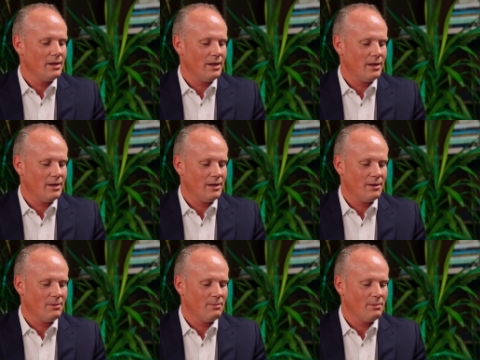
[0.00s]

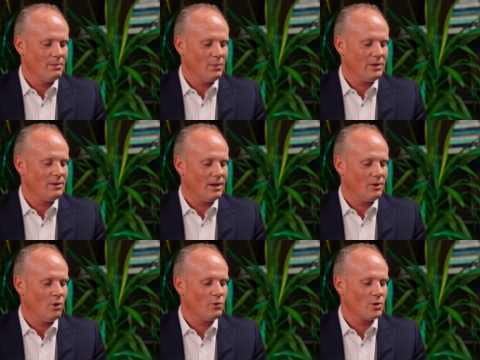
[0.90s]
Um, but
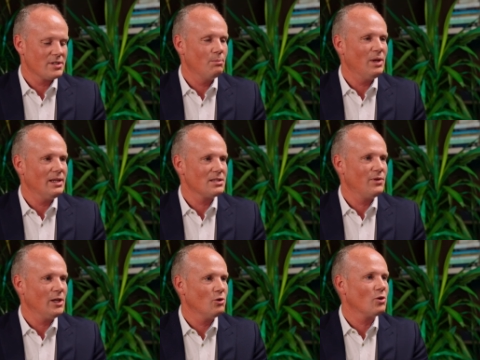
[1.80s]
uh, of course, the biggest
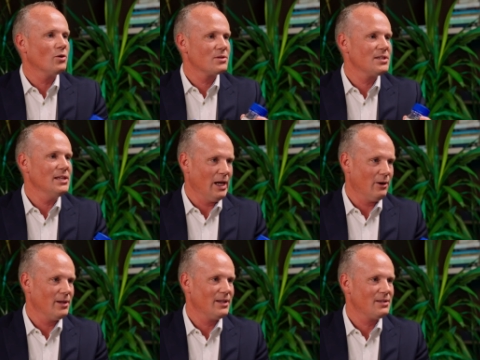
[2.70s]
thing you can't see
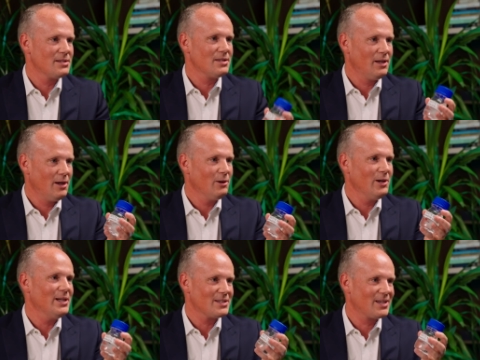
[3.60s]
here, and that is the
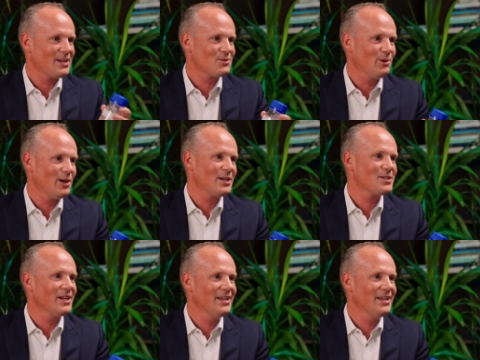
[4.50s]
greenhouse gas reduction.